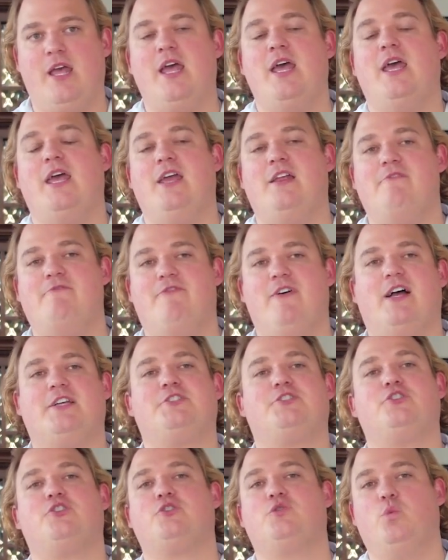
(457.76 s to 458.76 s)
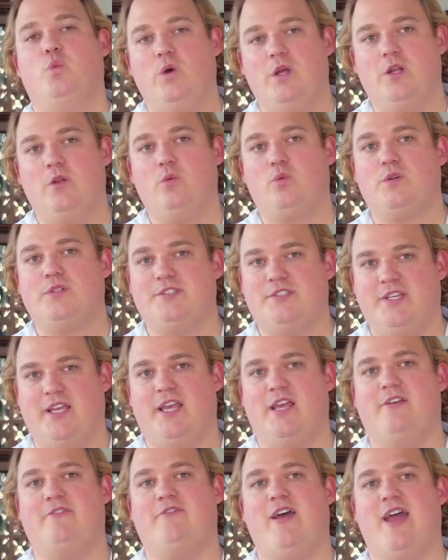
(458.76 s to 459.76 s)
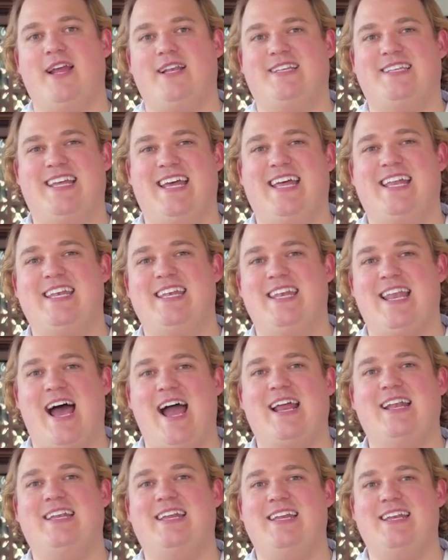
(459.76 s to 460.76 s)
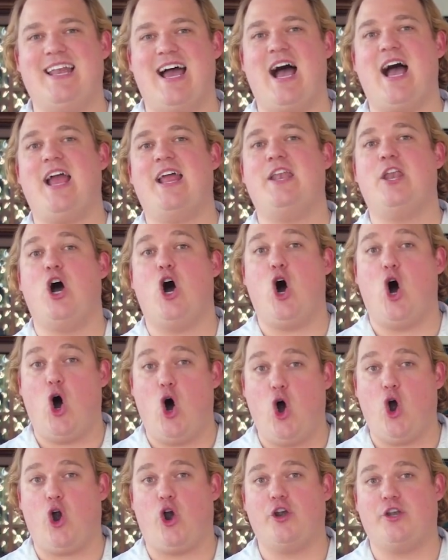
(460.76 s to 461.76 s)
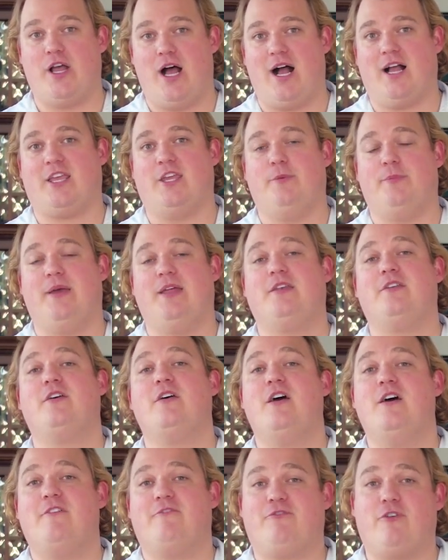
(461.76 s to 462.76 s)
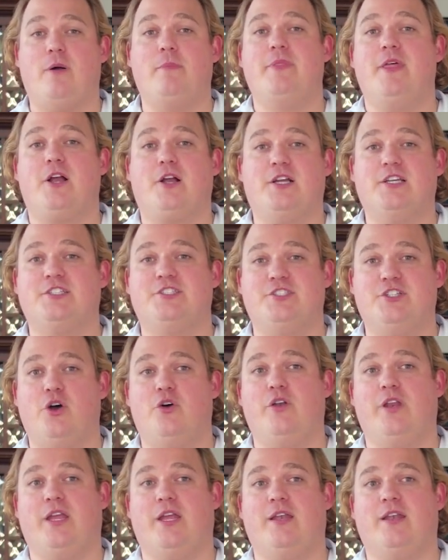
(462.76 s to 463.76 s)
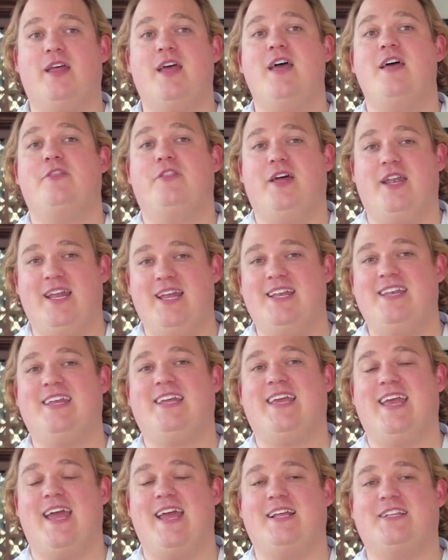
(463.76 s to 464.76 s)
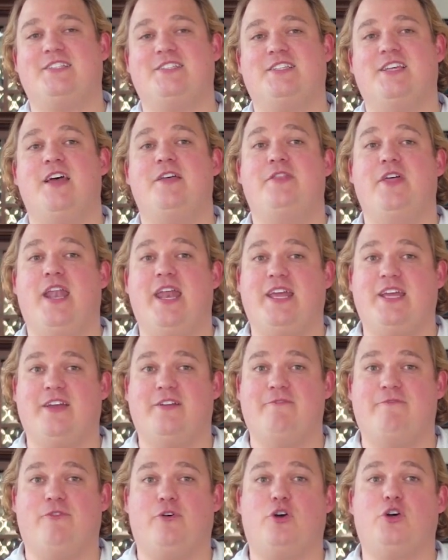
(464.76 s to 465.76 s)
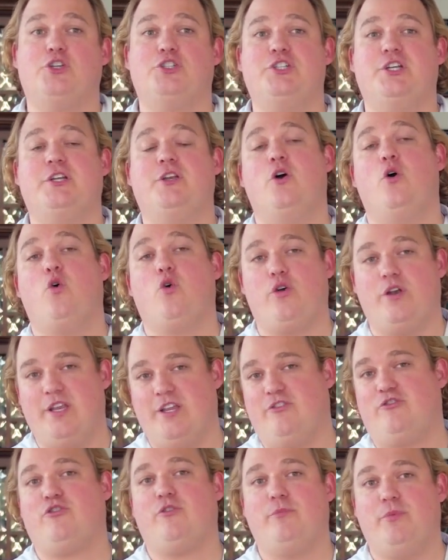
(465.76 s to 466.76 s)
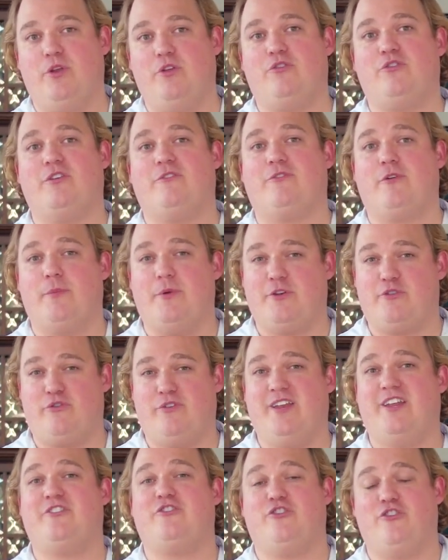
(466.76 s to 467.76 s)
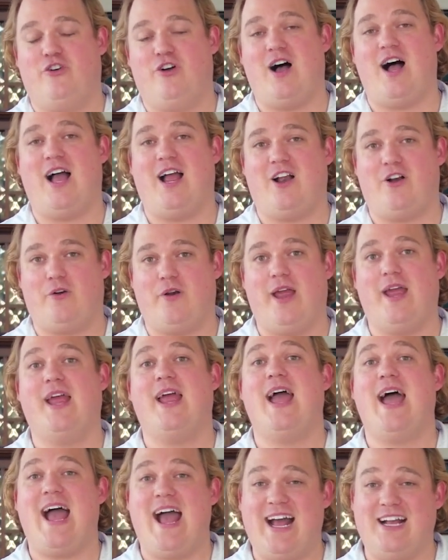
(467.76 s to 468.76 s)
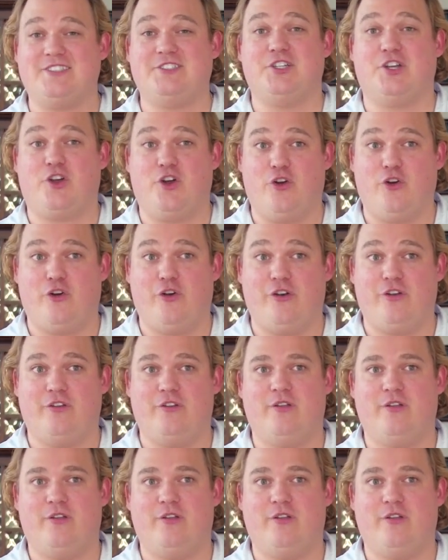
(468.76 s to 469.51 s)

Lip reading: investors will receive a 1099-R document from their custodian that indicates that a conversion or distribution from a traditional IRA has occurred.